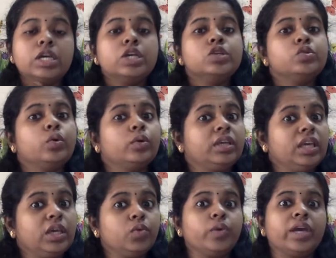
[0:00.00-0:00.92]
So
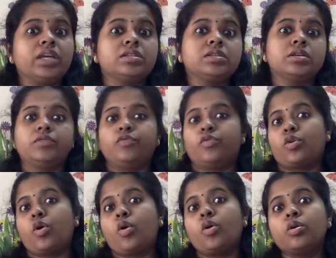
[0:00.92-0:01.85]
he waited for
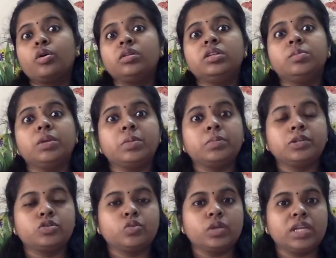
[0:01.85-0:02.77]
all the people
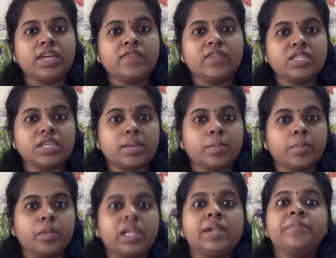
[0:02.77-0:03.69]
to leave the
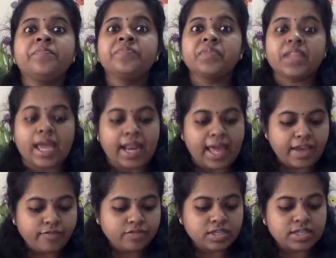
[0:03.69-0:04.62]
temple, and
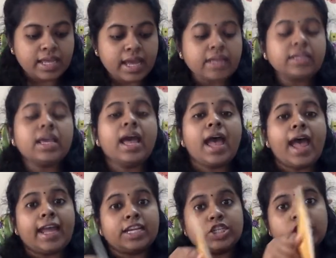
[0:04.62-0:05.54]
after that,
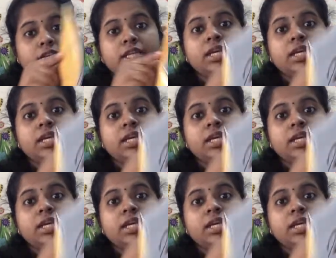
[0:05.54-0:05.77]
actually